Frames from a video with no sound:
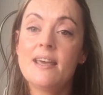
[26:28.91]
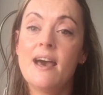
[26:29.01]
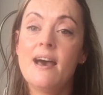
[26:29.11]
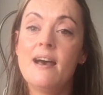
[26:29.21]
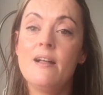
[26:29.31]

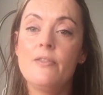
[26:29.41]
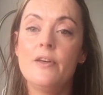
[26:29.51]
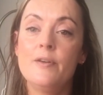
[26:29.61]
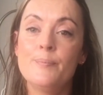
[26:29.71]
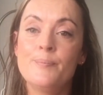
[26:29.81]

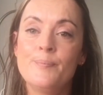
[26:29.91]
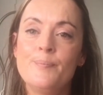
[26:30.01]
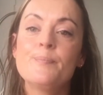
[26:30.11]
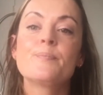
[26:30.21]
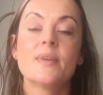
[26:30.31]
kallam.
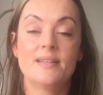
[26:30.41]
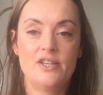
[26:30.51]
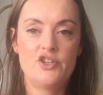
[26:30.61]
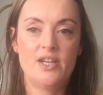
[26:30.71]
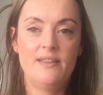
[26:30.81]

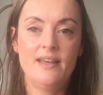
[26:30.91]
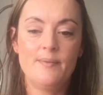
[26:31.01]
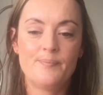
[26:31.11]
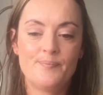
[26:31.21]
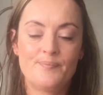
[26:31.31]
Let's try that.